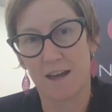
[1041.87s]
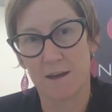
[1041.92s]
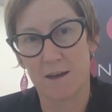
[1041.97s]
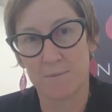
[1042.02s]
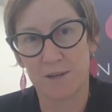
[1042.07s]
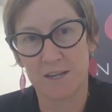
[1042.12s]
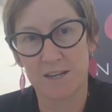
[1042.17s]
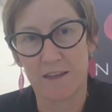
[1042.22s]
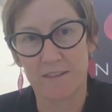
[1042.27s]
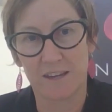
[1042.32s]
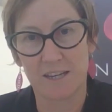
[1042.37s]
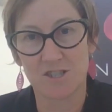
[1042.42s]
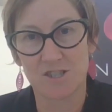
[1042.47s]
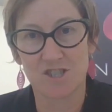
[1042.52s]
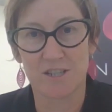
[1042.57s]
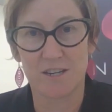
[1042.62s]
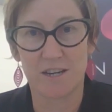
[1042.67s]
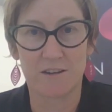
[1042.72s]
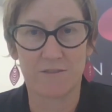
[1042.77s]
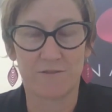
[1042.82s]
another
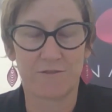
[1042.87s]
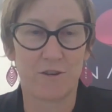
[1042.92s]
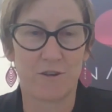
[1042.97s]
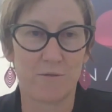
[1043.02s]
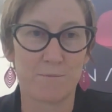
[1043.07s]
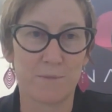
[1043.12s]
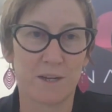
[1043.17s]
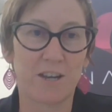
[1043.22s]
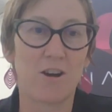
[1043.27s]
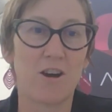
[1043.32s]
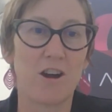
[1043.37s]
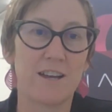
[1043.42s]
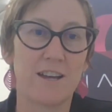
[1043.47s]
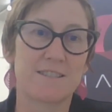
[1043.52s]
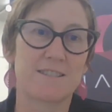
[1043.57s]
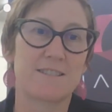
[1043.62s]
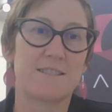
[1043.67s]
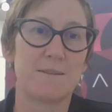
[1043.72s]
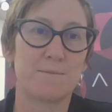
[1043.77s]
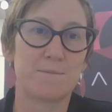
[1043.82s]
engineer from Mackay
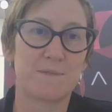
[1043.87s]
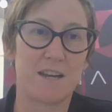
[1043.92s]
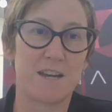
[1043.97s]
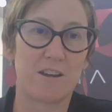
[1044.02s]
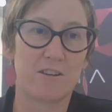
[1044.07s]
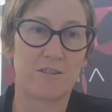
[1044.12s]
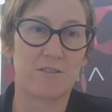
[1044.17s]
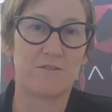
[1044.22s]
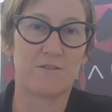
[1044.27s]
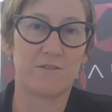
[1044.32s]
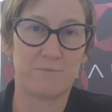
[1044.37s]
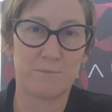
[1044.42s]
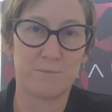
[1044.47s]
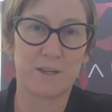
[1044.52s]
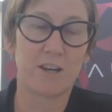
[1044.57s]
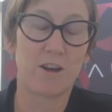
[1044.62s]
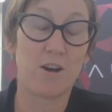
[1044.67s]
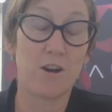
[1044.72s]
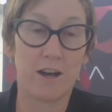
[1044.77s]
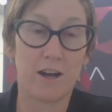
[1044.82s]
stepped out of
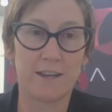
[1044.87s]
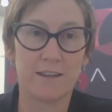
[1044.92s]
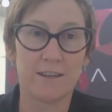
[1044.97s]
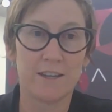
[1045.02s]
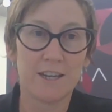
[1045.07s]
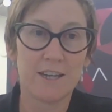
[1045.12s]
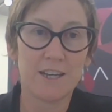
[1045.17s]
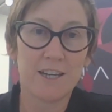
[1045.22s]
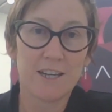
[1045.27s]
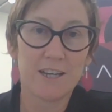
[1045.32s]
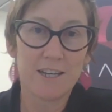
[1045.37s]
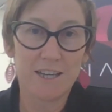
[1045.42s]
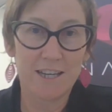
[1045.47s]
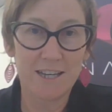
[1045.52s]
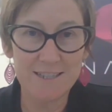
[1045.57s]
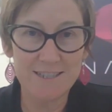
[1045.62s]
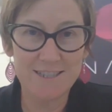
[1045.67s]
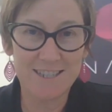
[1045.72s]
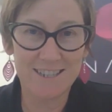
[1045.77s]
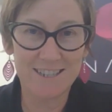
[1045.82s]
Mackay
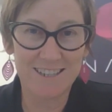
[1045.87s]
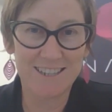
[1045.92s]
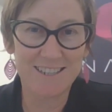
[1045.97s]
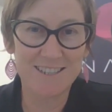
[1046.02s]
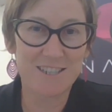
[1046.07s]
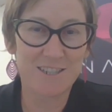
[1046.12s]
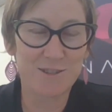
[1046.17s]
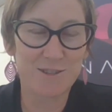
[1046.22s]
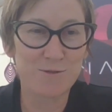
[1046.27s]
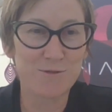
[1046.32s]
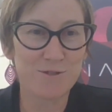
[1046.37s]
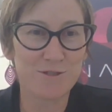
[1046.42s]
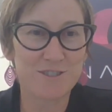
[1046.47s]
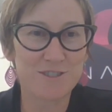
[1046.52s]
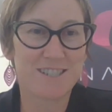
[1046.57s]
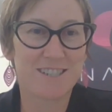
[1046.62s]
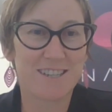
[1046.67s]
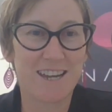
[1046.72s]
into Naut.